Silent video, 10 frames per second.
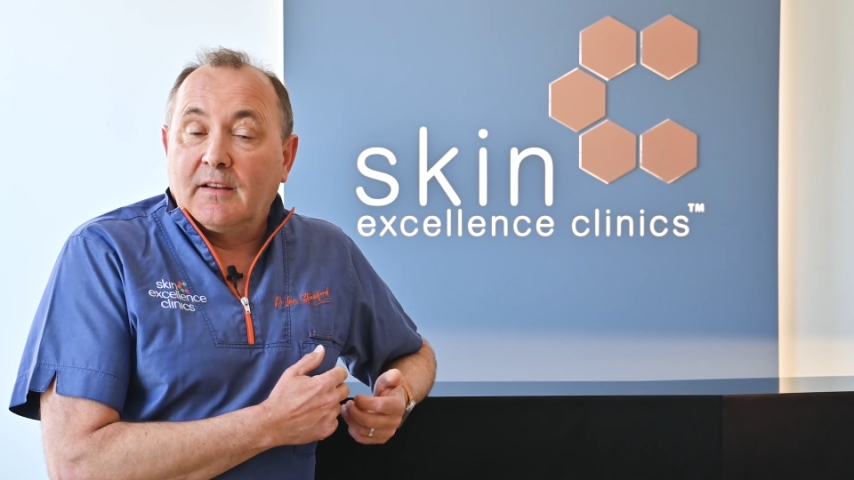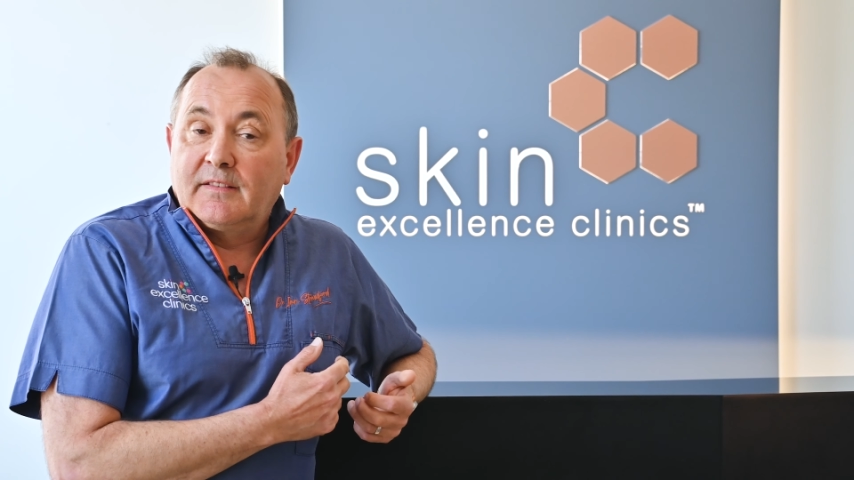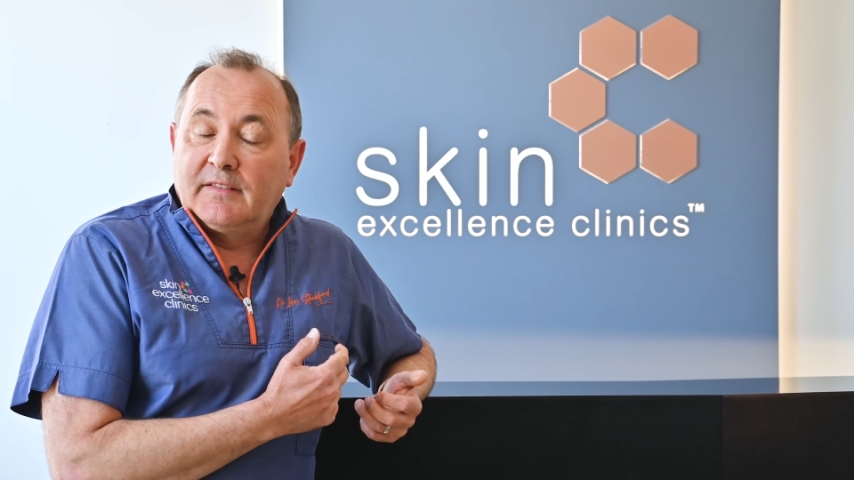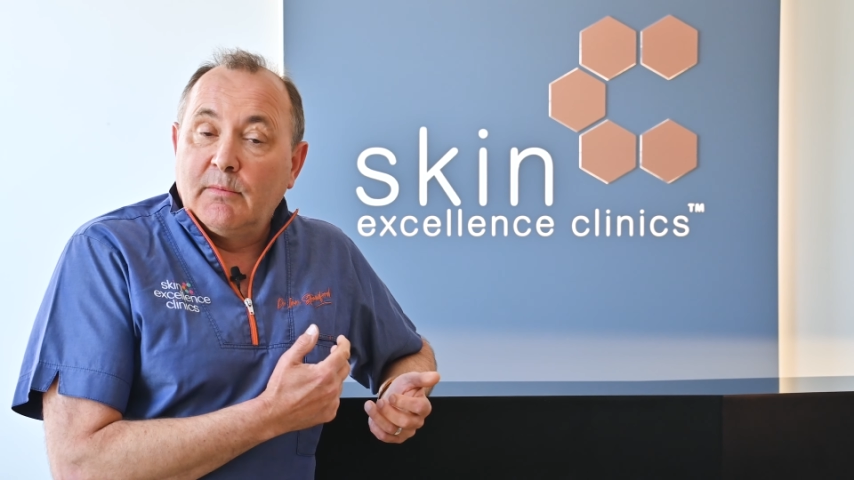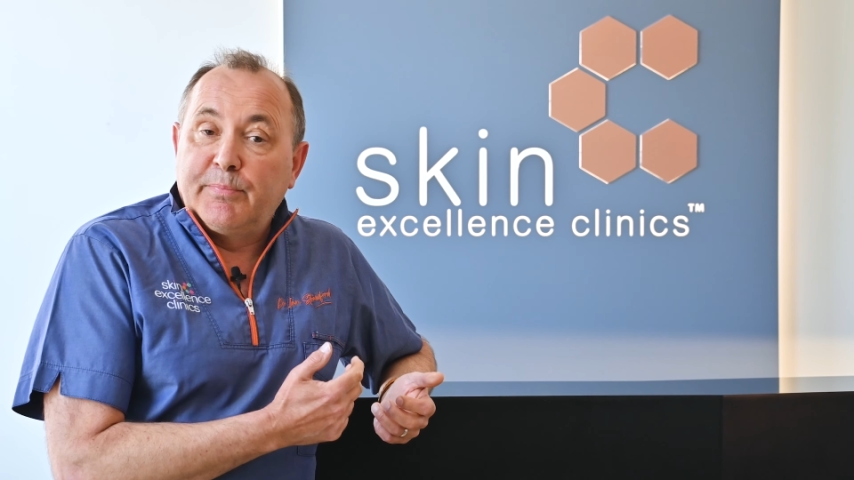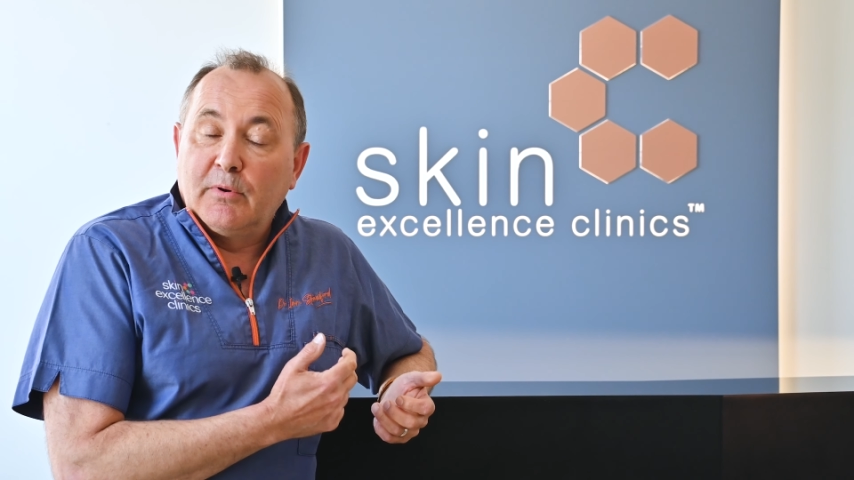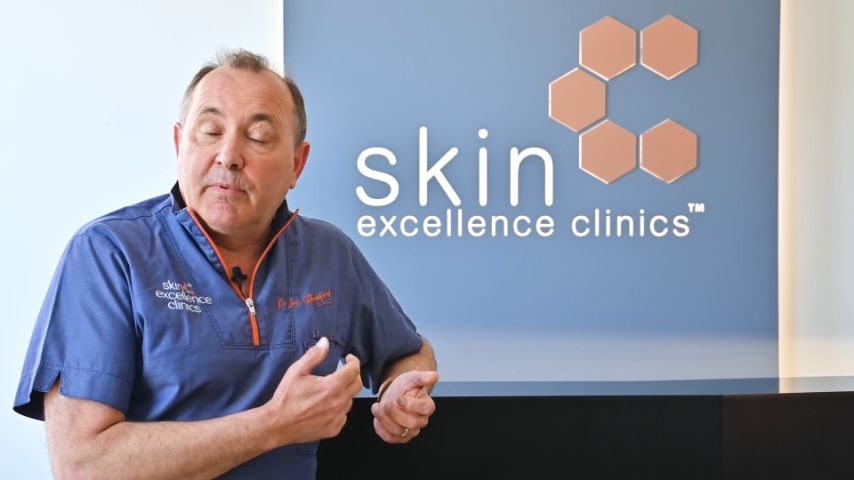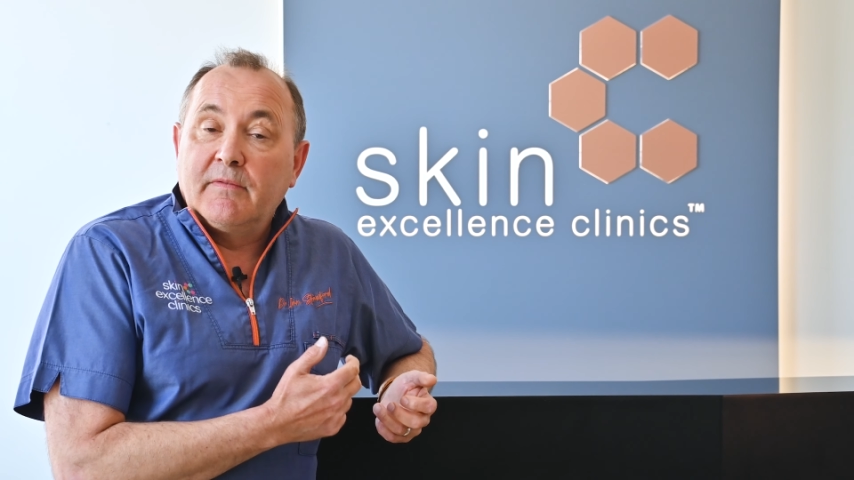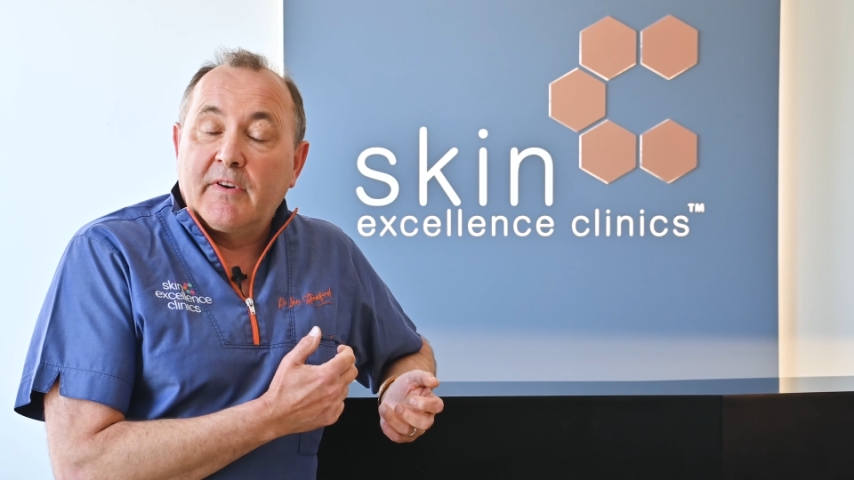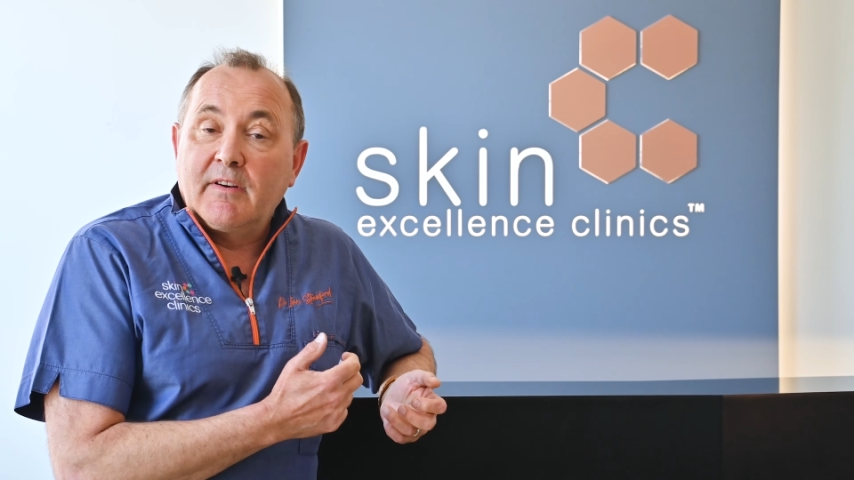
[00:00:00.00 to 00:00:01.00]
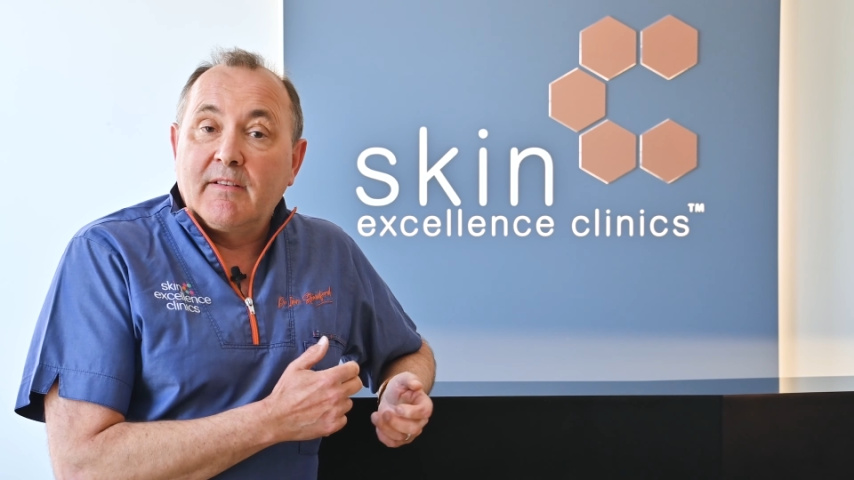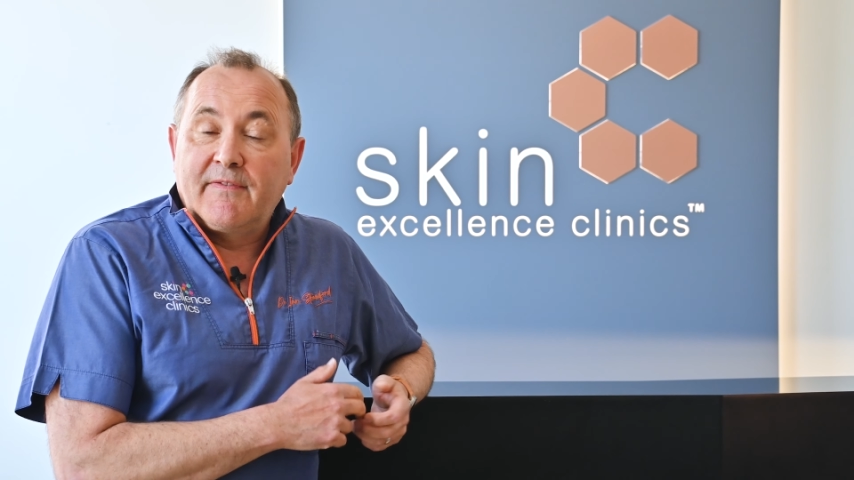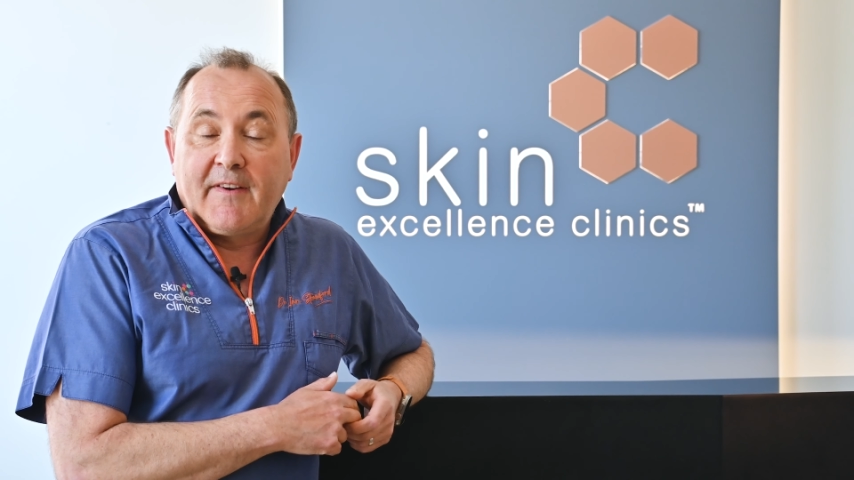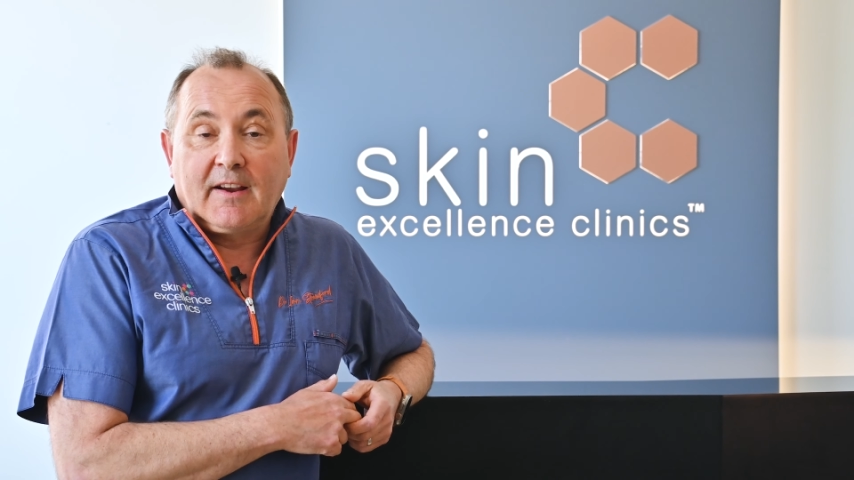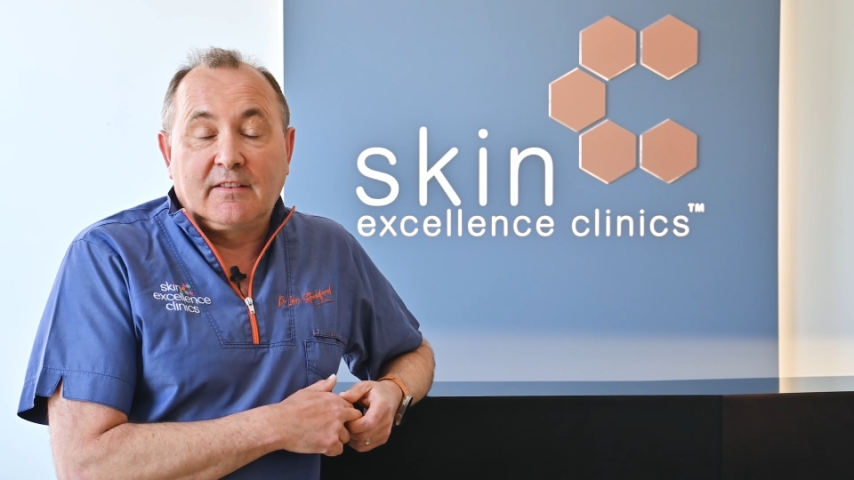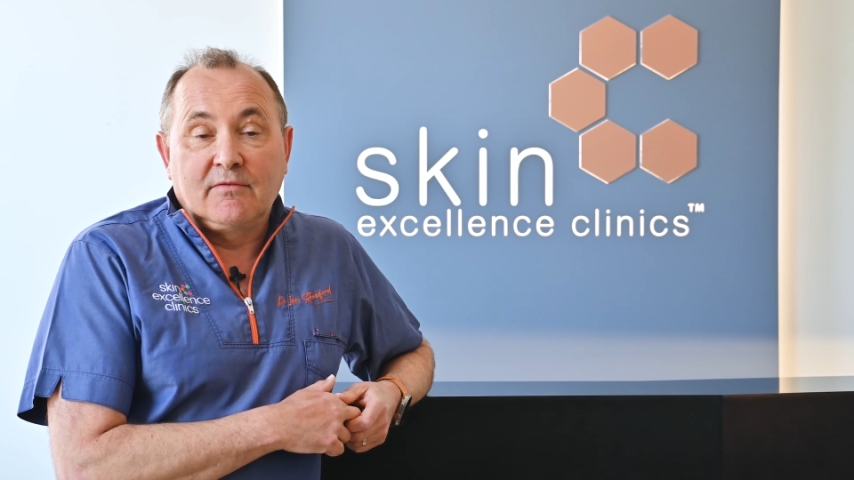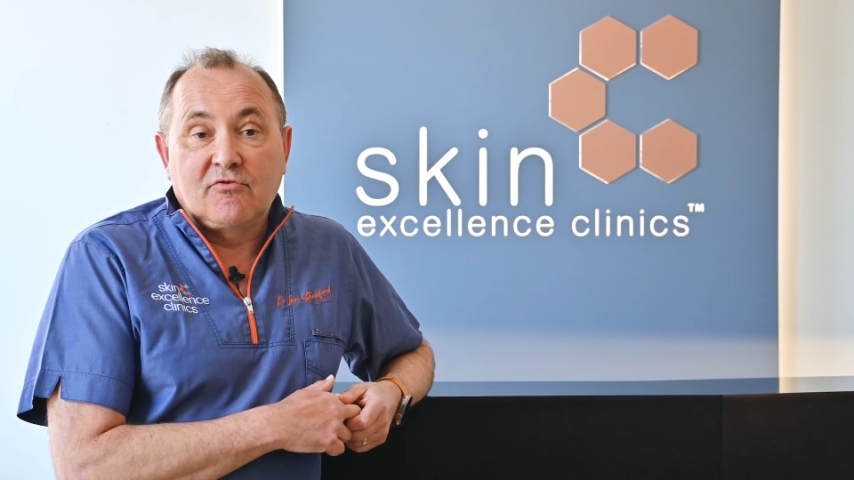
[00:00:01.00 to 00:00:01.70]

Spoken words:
simple but very effective